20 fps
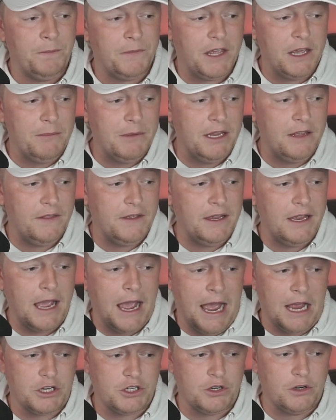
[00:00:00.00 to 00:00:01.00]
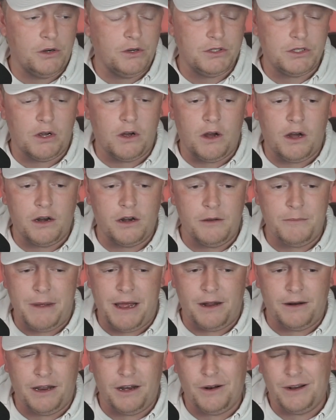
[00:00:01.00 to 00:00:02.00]
give me the Astros on
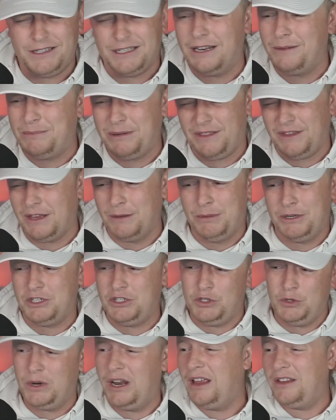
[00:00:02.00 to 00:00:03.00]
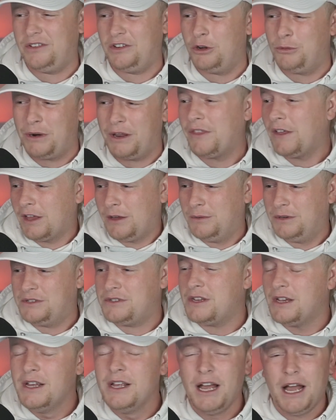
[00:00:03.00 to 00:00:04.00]
mound. I know I said I think he pitched 2 days ago, but I think it
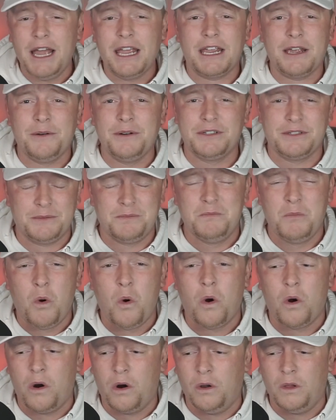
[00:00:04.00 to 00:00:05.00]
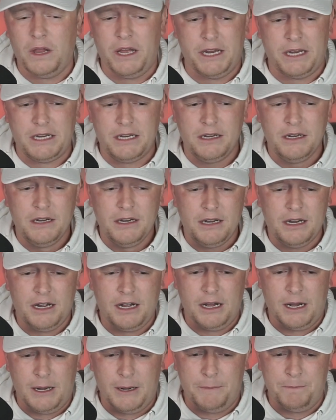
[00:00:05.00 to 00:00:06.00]
was more like
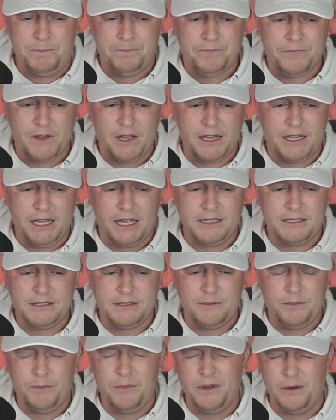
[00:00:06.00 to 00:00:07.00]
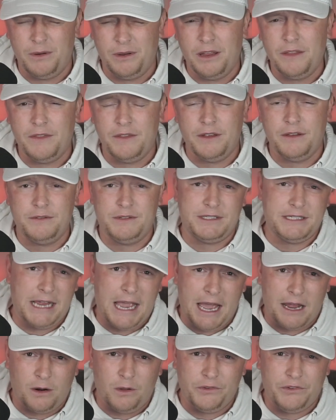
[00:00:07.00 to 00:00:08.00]
against the
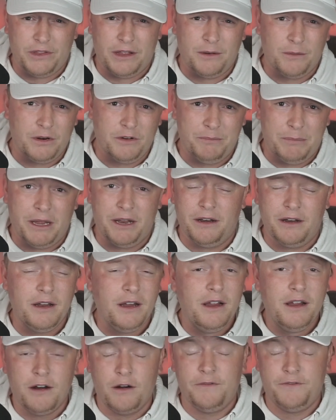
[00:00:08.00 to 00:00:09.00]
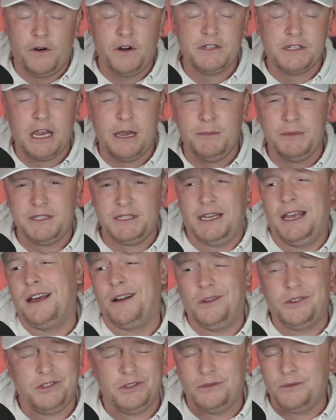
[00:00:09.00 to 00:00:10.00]
Seattle, so that would have been our first game in
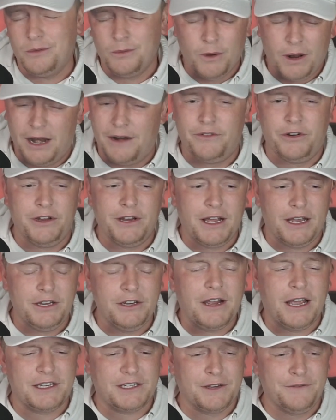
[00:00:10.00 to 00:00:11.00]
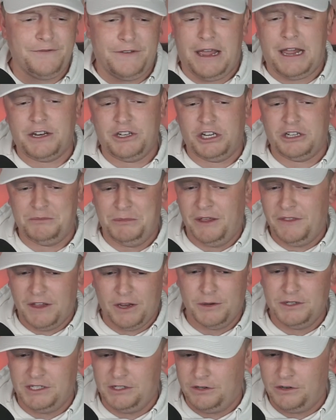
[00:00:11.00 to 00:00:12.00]
Seattle, so whatever. You guys can fact check me. I
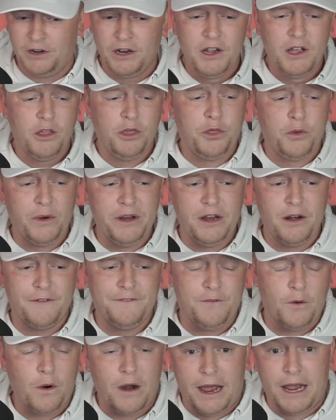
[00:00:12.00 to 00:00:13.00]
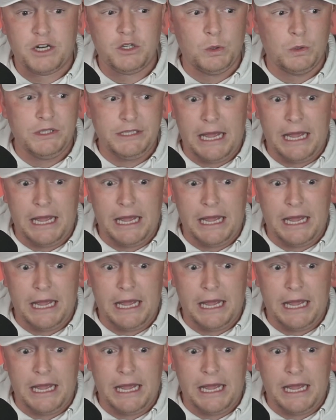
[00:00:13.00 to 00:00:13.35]
think it was either 3 or 4 actual